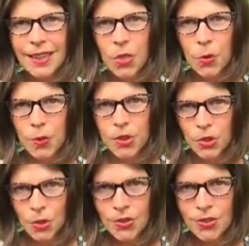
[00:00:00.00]
the
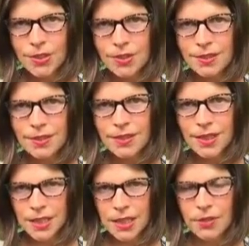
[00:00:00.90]
result,
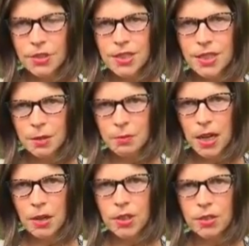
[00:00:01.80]
the sovereignty and
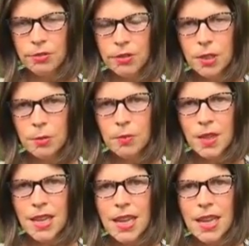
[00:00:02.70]
power and freedom,